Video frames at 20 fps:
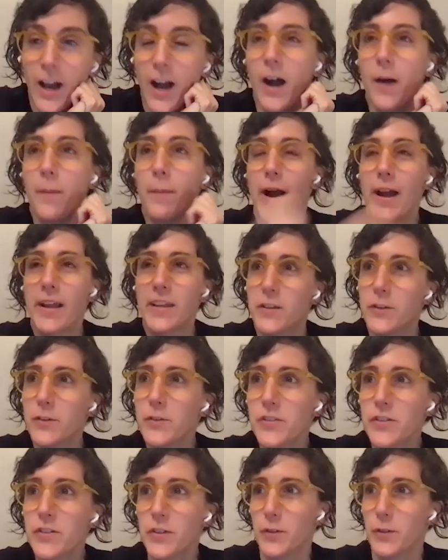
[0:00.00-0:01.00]
I
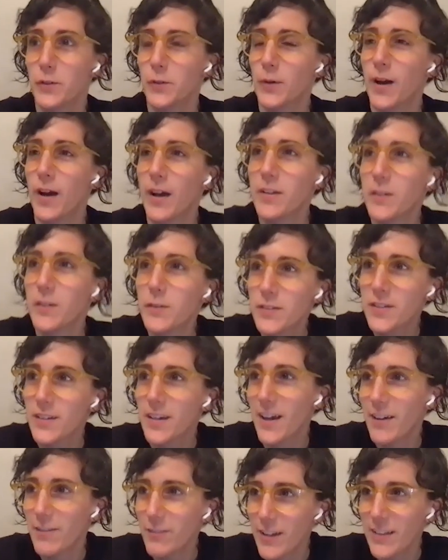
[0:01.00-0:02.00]
used to
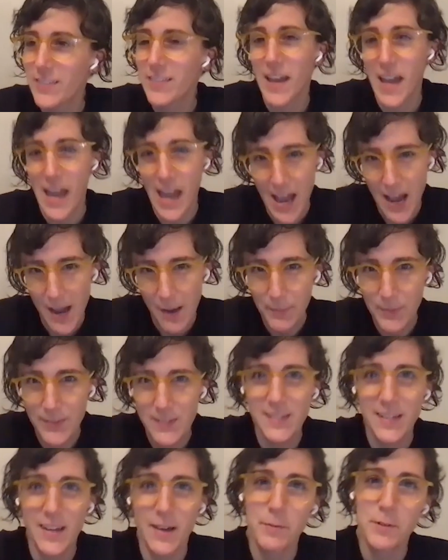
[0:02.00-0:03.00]
have like the app and
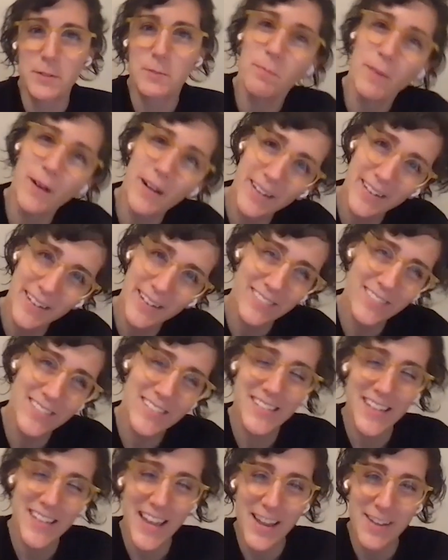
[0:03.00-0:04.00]
see how much money I would
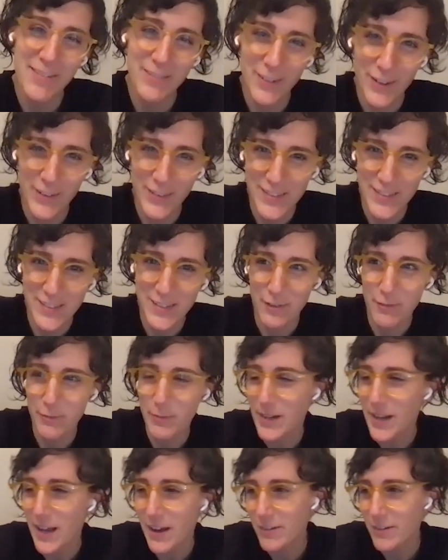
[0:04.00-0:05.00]
save and all this stuff.
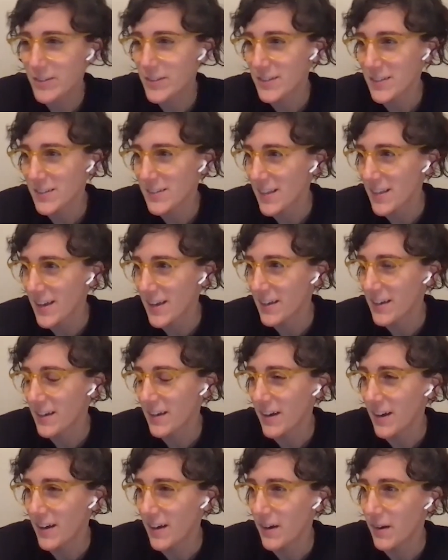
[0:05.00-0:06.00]
But now it's just like,
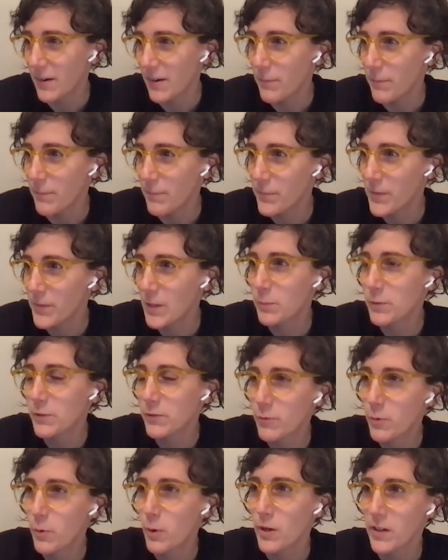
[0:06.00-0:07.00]
it'll be
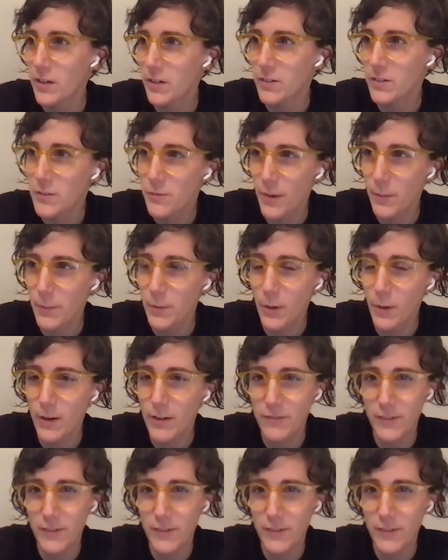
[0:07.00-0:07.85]
4 years, February